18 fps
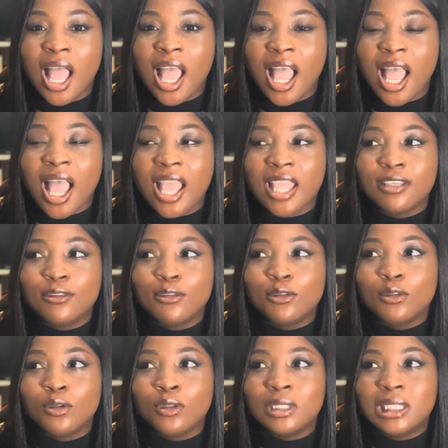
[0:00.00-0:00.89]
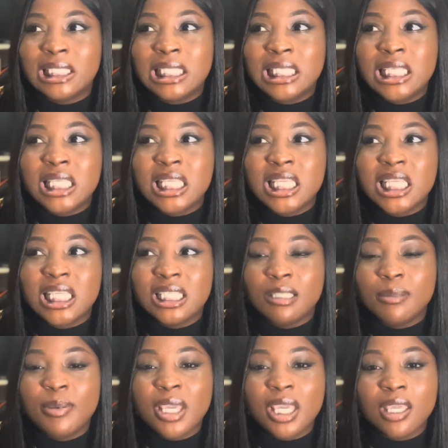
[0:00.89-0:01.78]
I do not
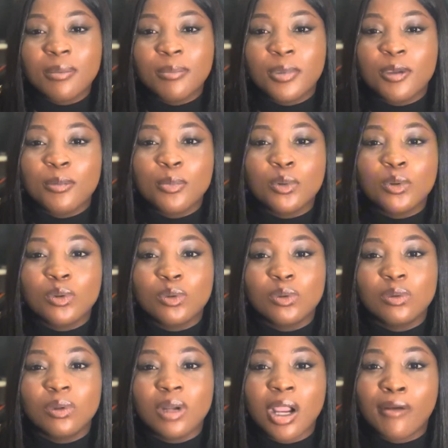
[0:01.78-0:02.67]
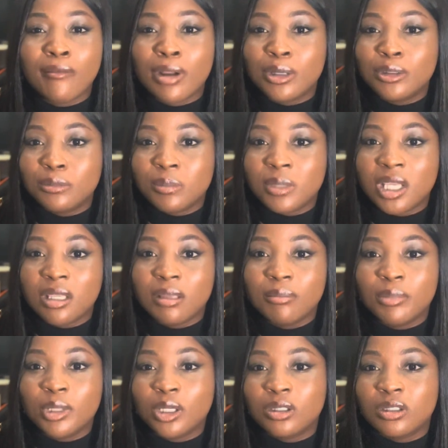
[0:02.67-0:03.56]
nitpick people around me,
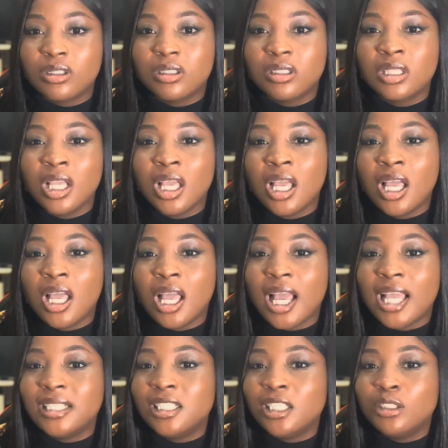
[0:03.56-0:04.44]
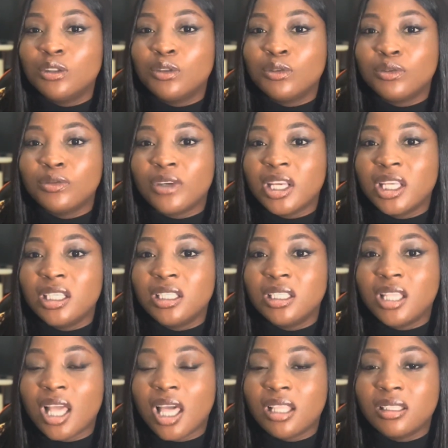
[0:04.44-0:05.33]
because I tend to find
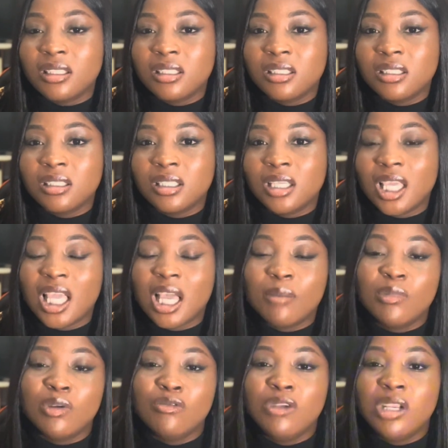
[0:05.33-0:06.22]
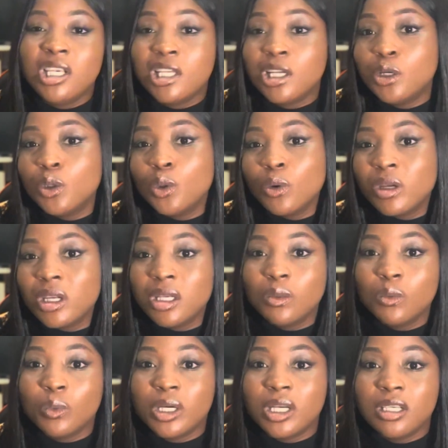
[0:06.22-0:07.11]
that it can be really
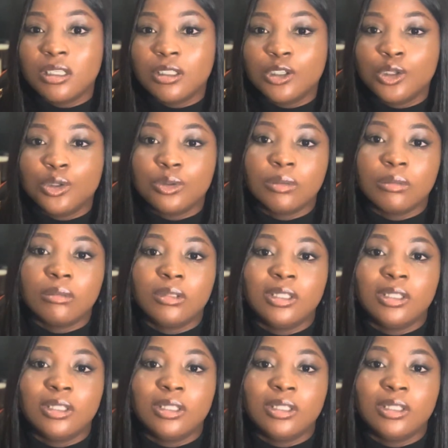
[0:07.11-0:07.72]
annoying when, you know,